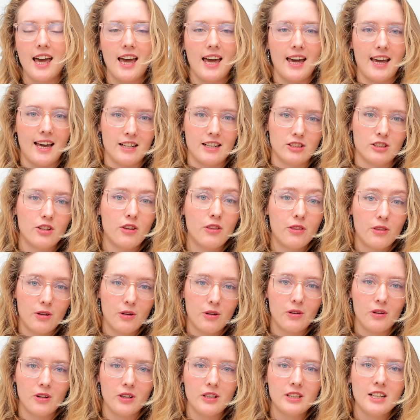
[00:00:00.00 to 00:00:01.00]
And
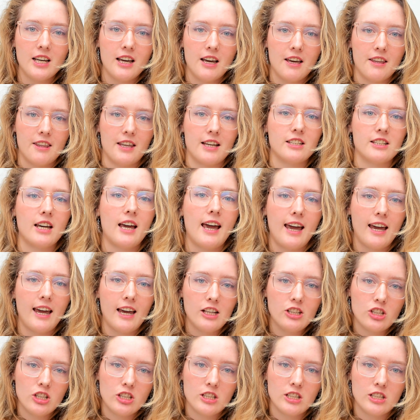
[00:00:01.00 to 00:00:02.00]
third, that H
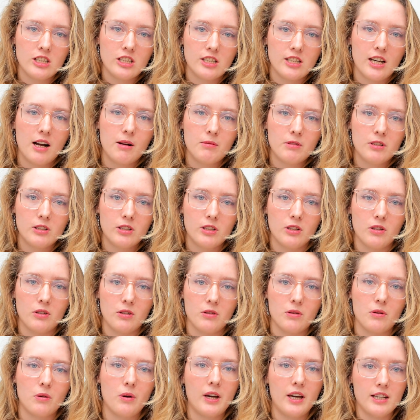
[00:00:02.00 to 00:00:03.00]
N S
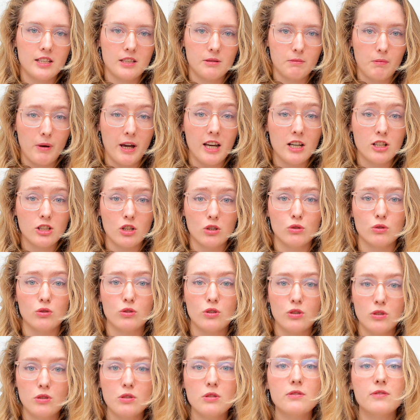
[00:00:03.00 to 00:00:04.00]
W is based on
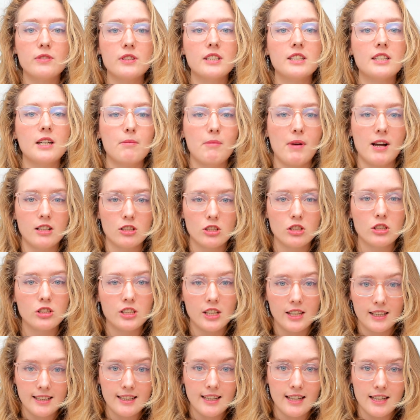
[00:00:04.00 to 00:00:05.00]
two fundamental
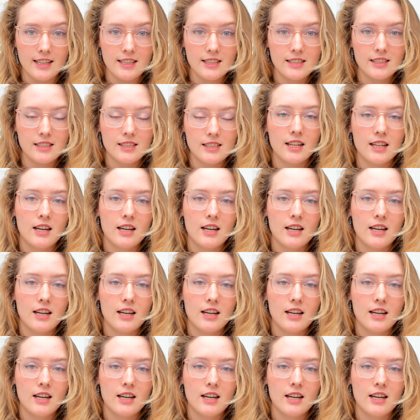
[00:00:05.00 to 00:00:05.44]
techniques,